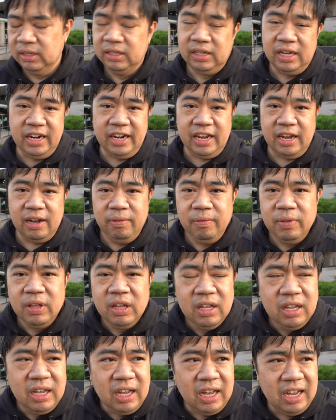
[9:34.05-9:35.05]
Anyhow,
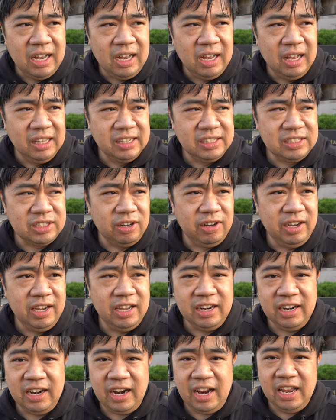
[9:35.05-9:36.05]
let's go
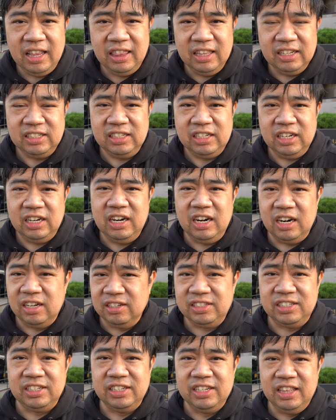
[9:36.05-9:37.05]
ahead and end this here, and I'll
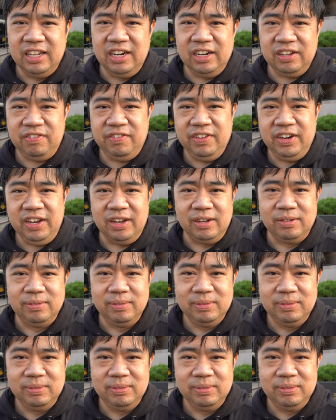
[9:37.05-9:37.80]
see you in the next video.